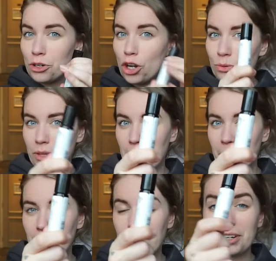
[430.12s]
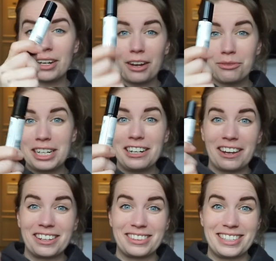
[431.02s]
don't know them, but I really
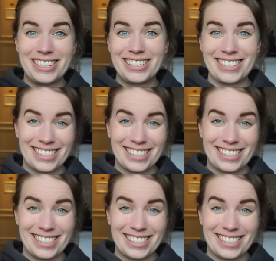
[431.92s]
like this